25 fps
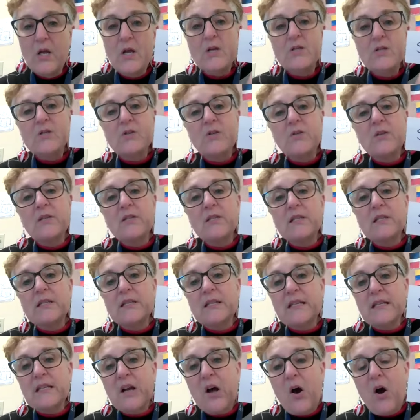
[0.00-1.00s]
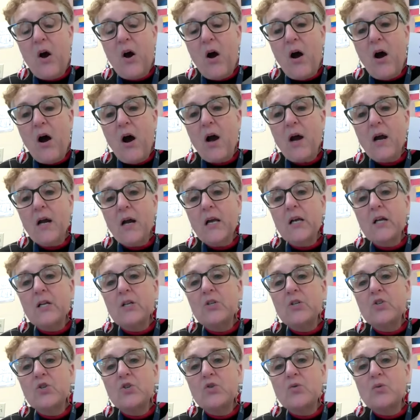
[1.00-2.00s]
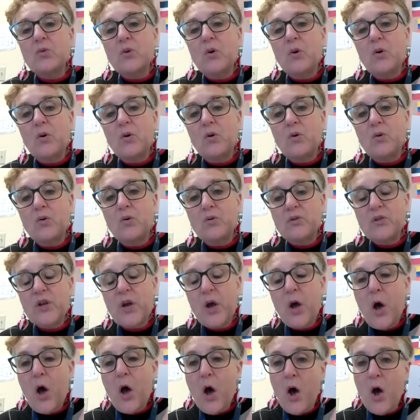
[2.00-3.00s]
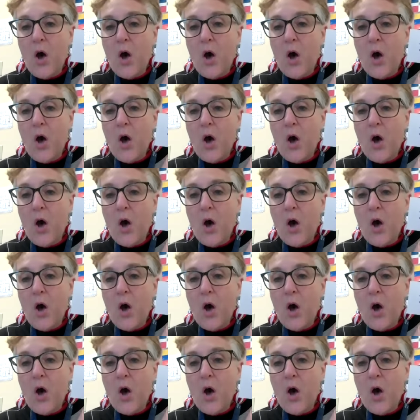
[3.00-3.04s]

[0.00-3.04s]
So this is an R-controlled